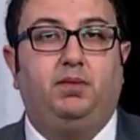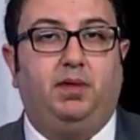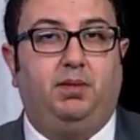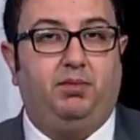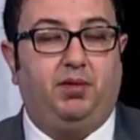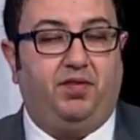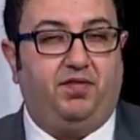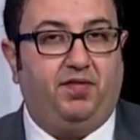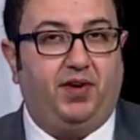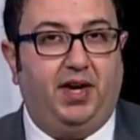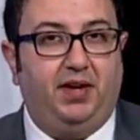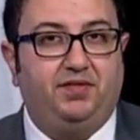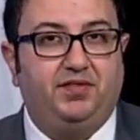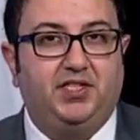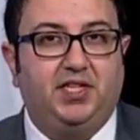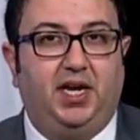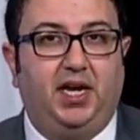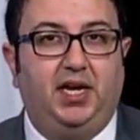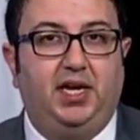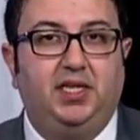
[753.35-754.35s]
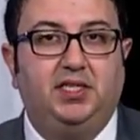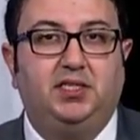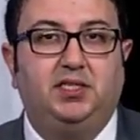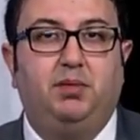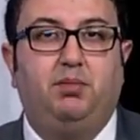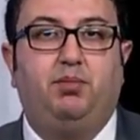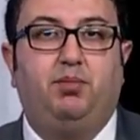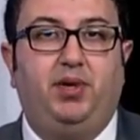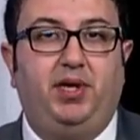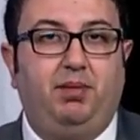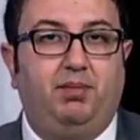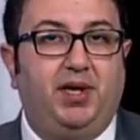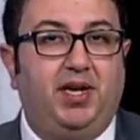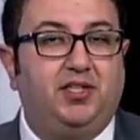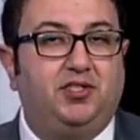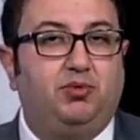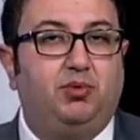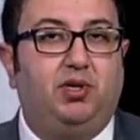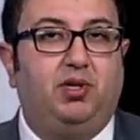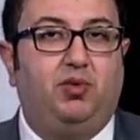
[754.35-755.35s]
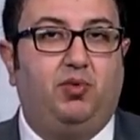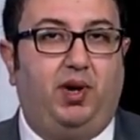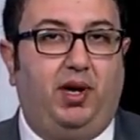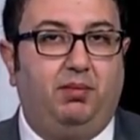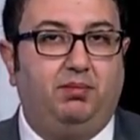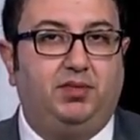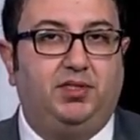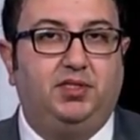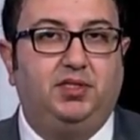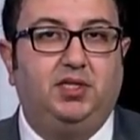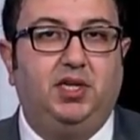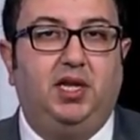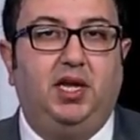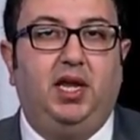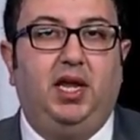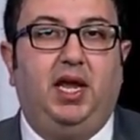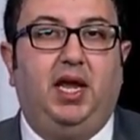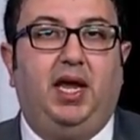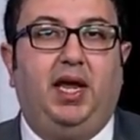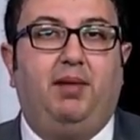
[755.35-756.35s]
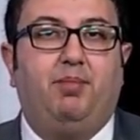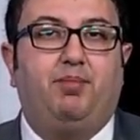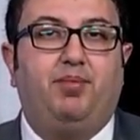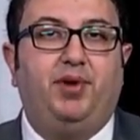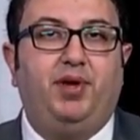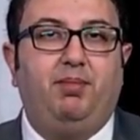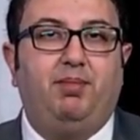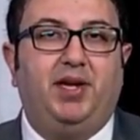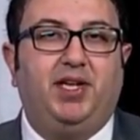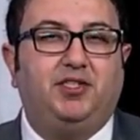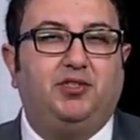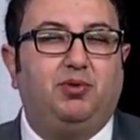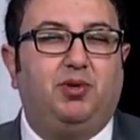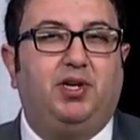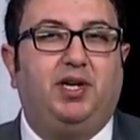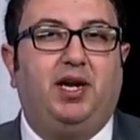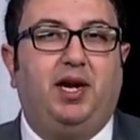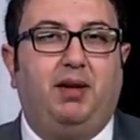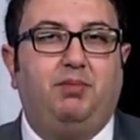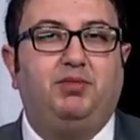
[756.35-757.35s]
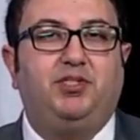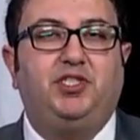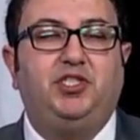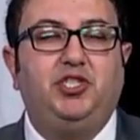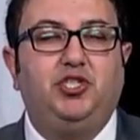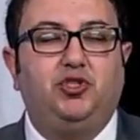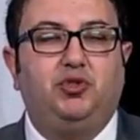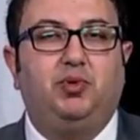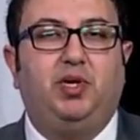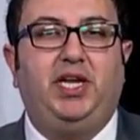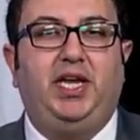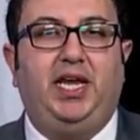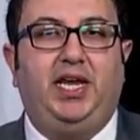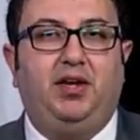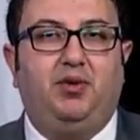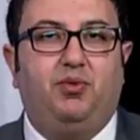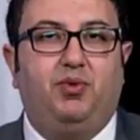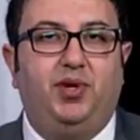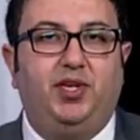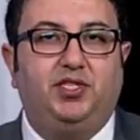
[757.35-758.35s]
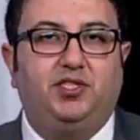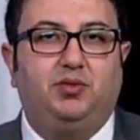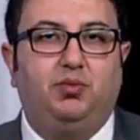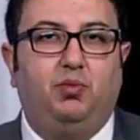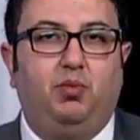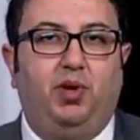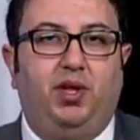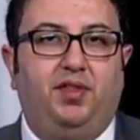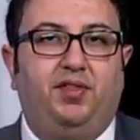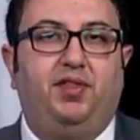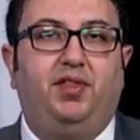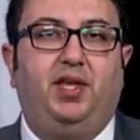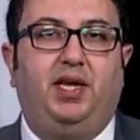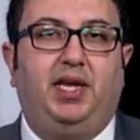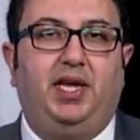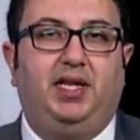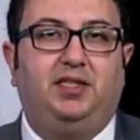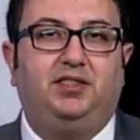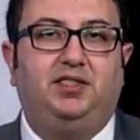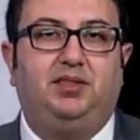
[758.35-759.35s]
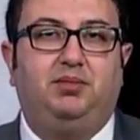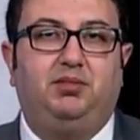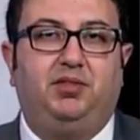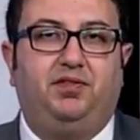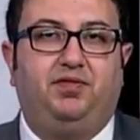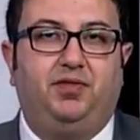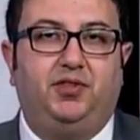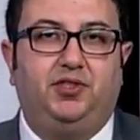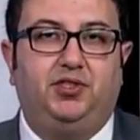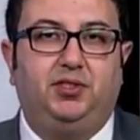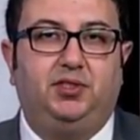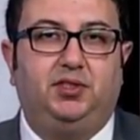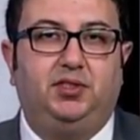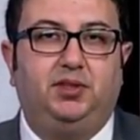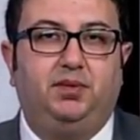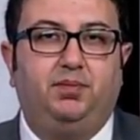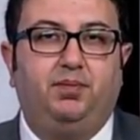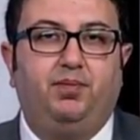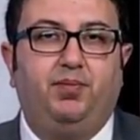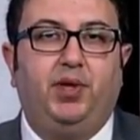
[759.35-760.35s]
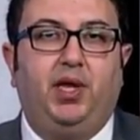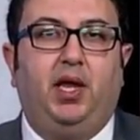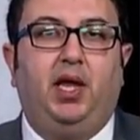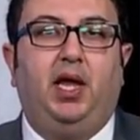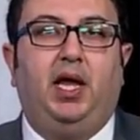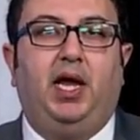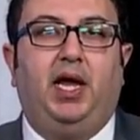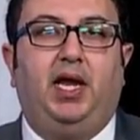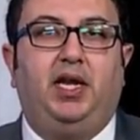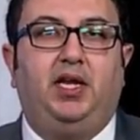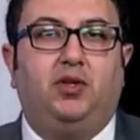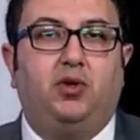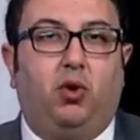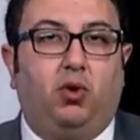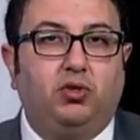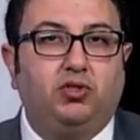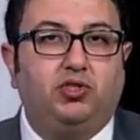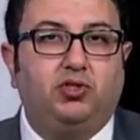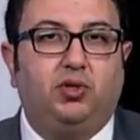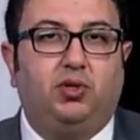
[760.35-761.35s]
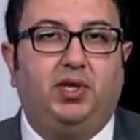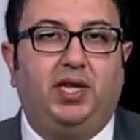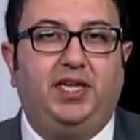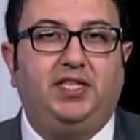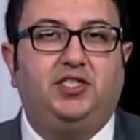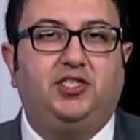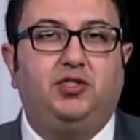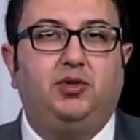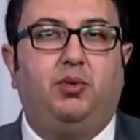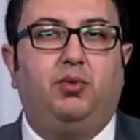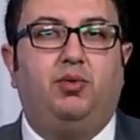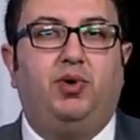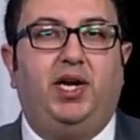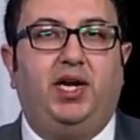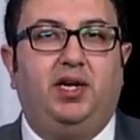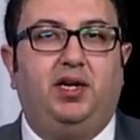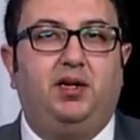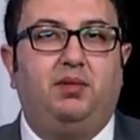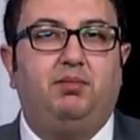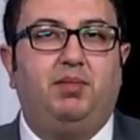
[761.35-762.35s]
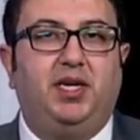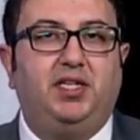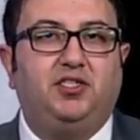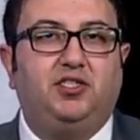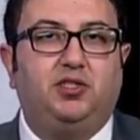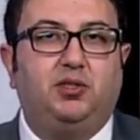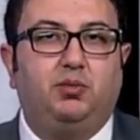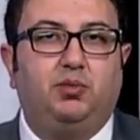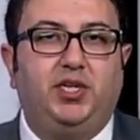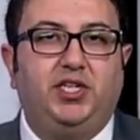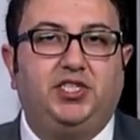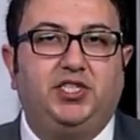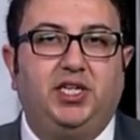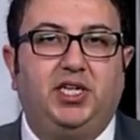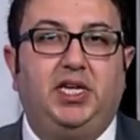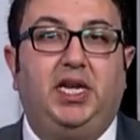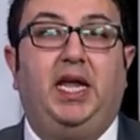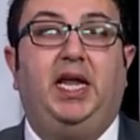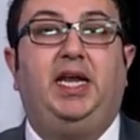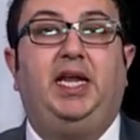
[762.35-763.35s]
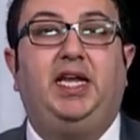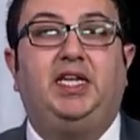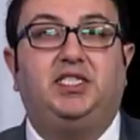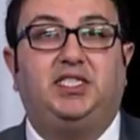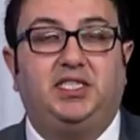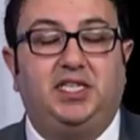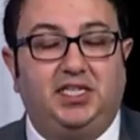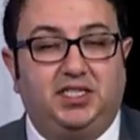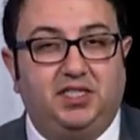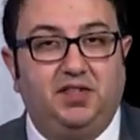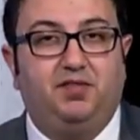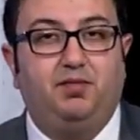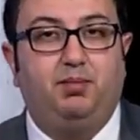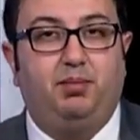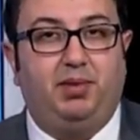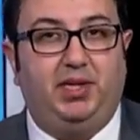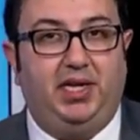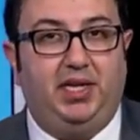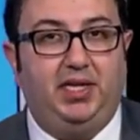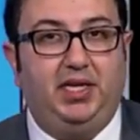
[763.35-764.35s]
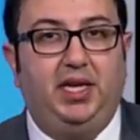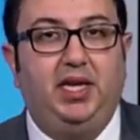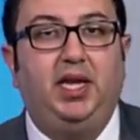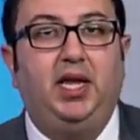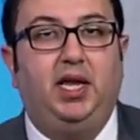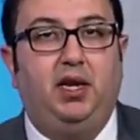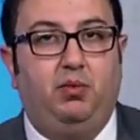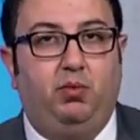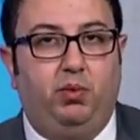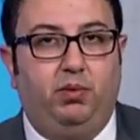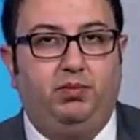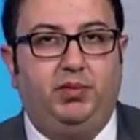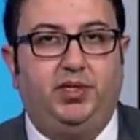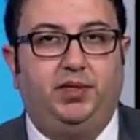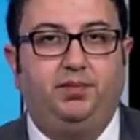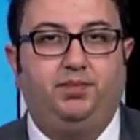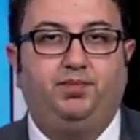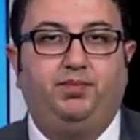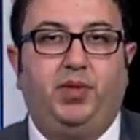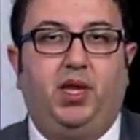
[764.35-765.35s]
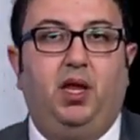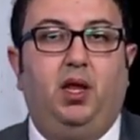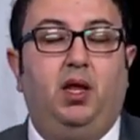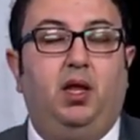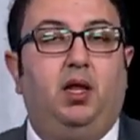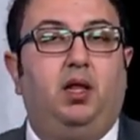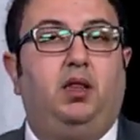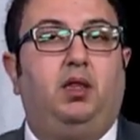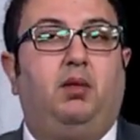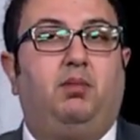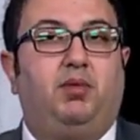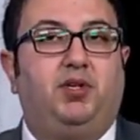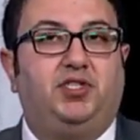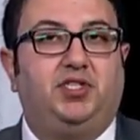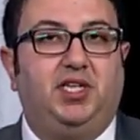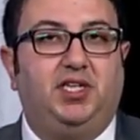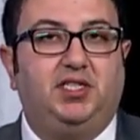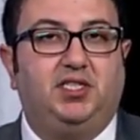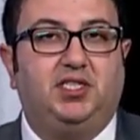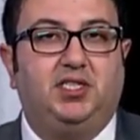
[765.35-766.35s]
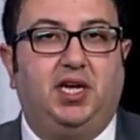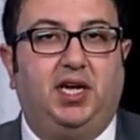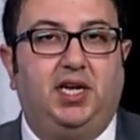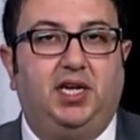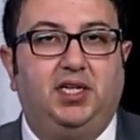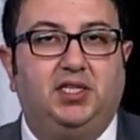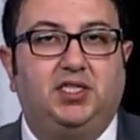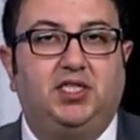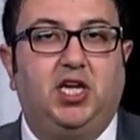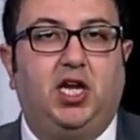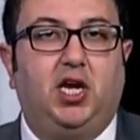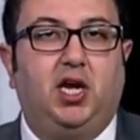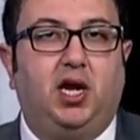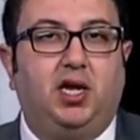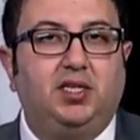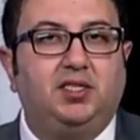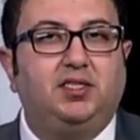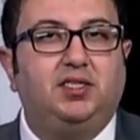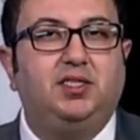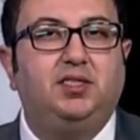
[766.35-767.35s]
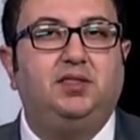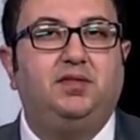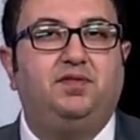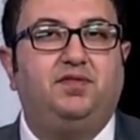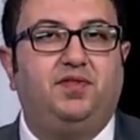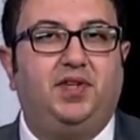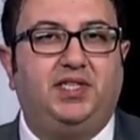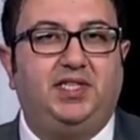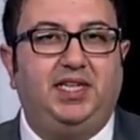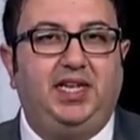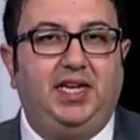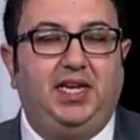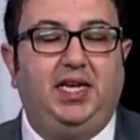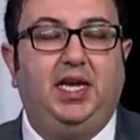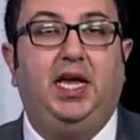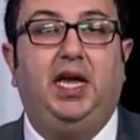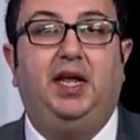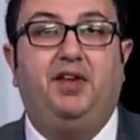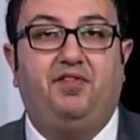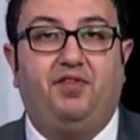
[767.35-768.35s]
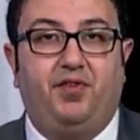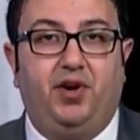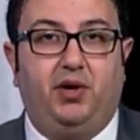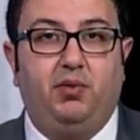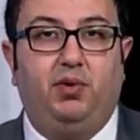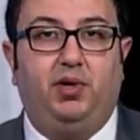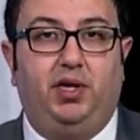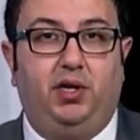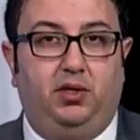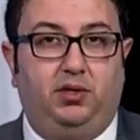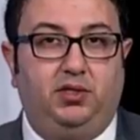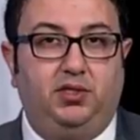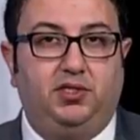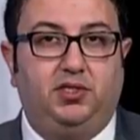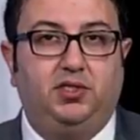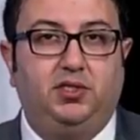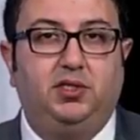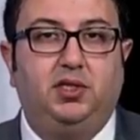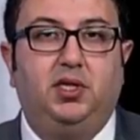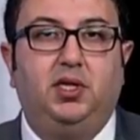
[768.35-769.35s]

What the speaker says: Number five sign is premenstrual cramps. And premenstrual cramps usually increase with calcium deficiency. And it also links to irregular menstruation and excessive bleeding in women. Number six sign is constant fatigue and frequent illness.